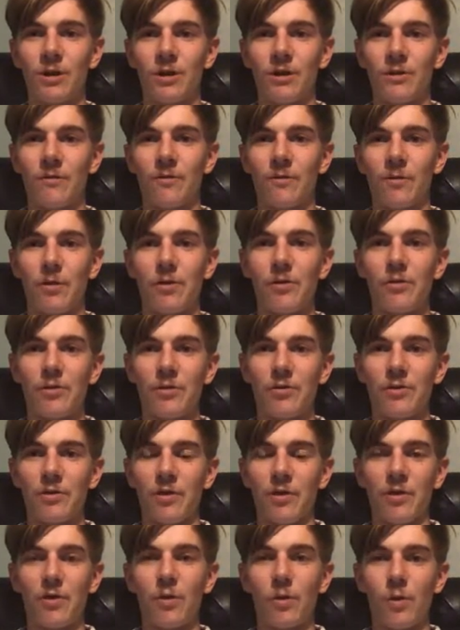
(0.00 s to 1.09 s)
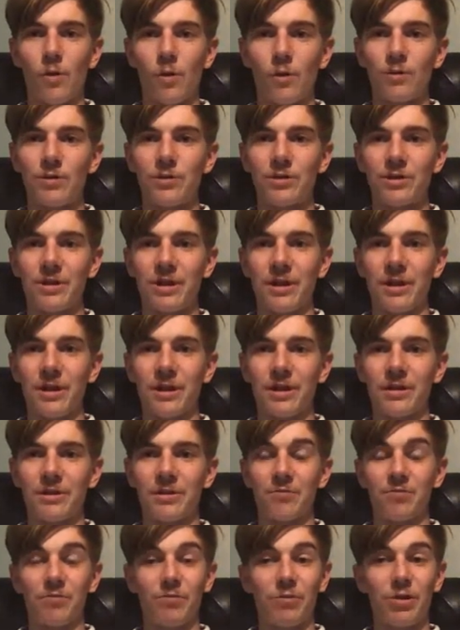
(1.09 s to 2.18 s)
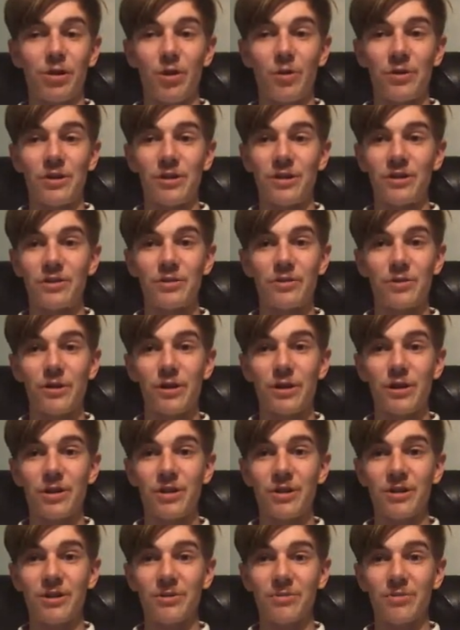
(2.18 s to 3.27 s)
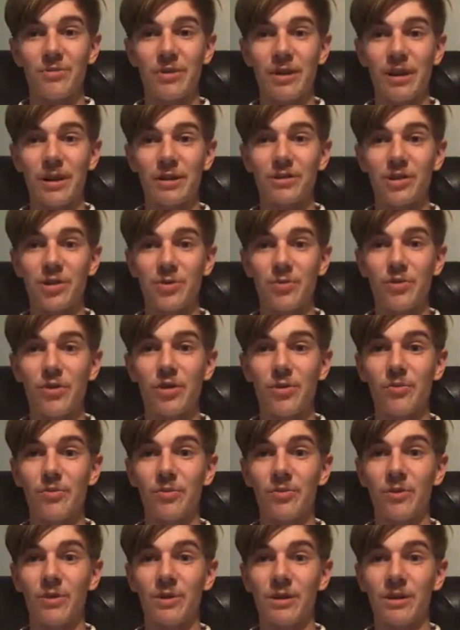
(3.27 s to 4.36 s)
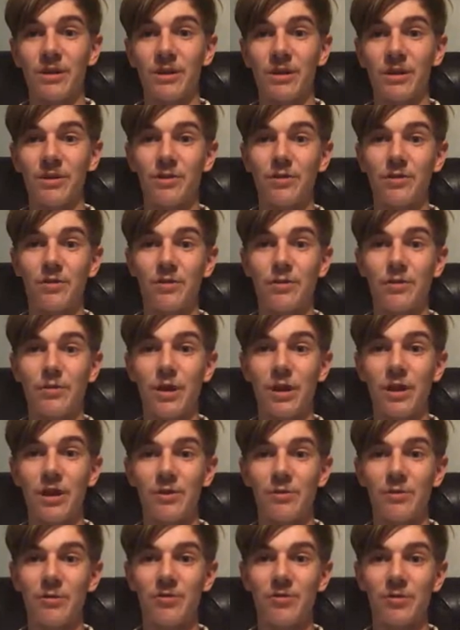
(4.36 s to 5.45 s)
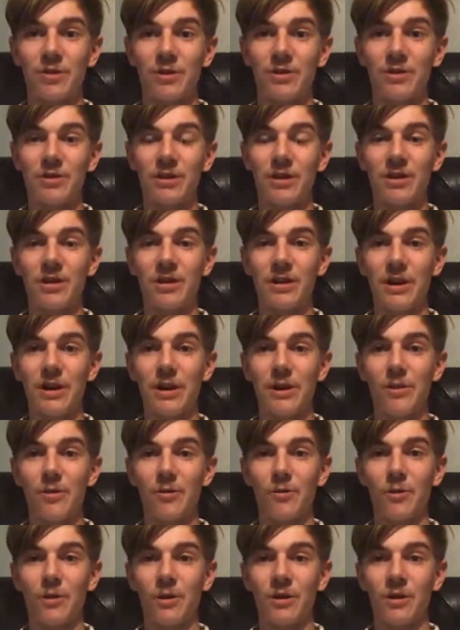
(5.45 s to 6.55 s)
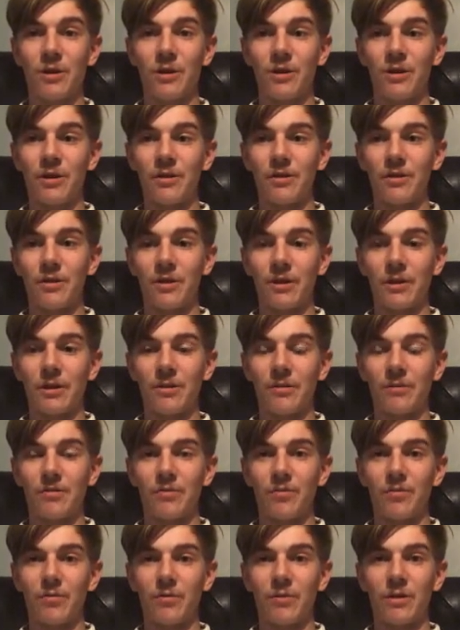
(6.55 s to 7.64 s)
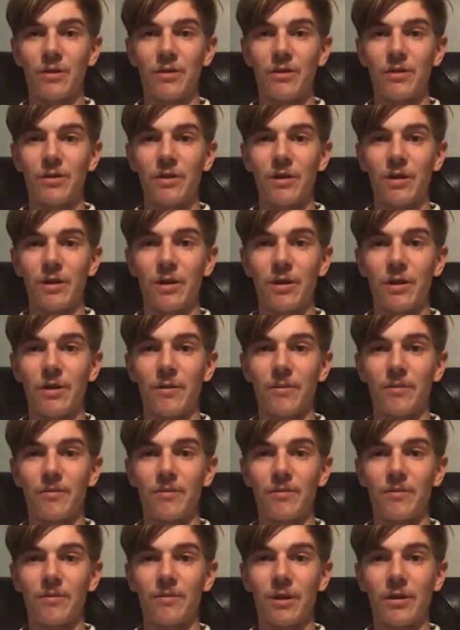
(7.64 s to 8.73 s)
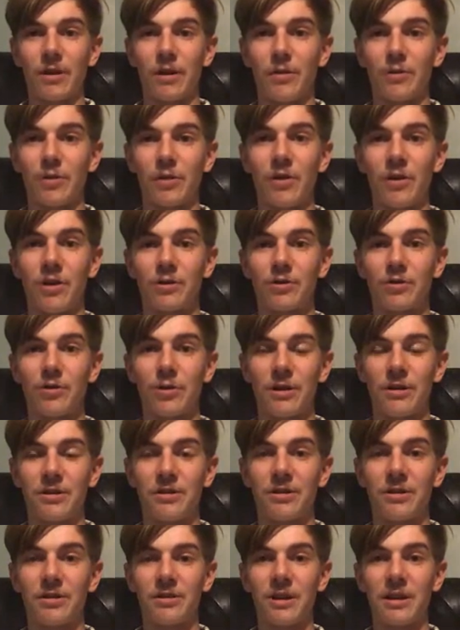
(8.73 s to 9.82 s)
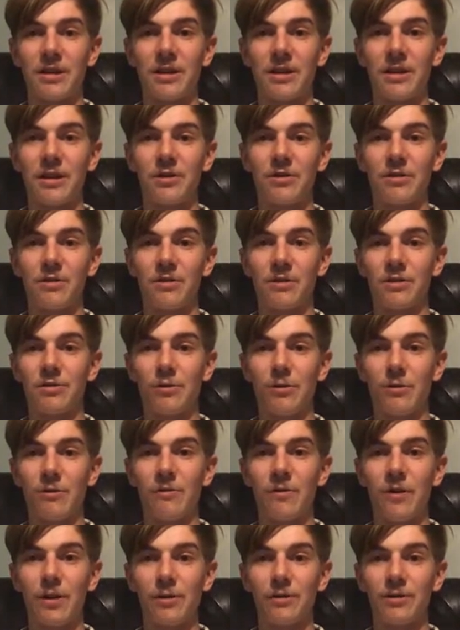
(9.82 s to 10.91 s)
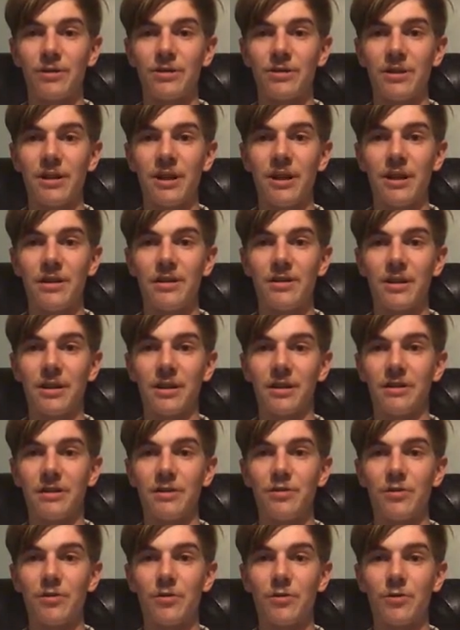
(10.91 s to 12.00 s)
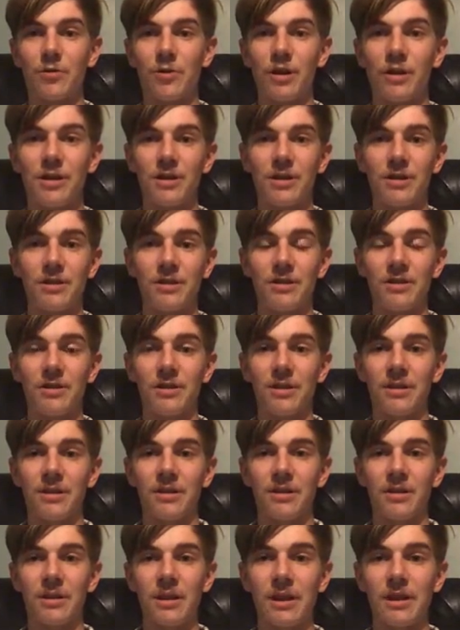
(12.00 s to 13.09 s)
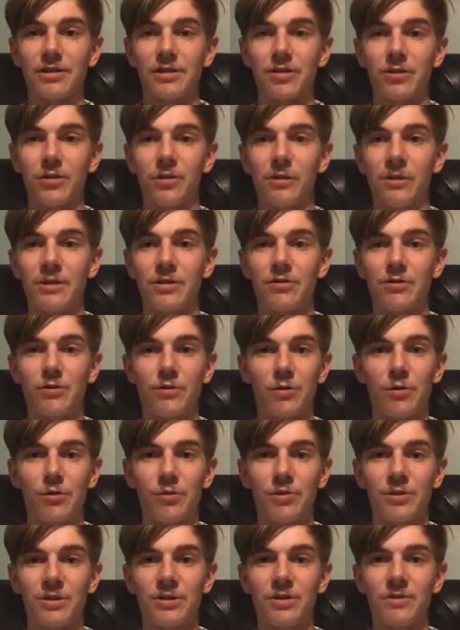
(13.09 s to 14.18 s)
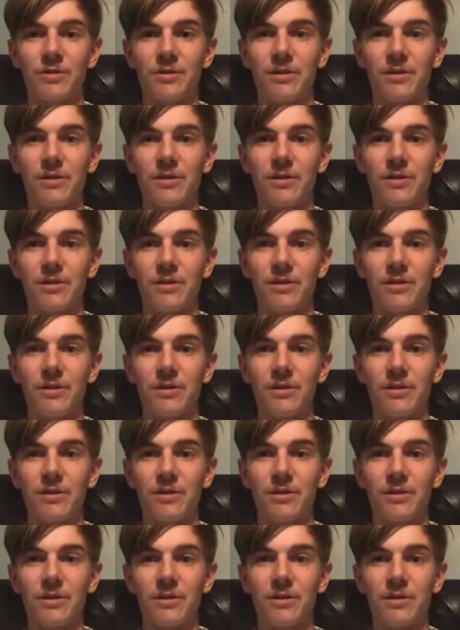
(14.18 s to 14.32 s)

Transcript: further their goals. And history backs them up. In Ukraine, we've been seeing how the country has descended into a failed state, and these Ukrainian nationalist groups,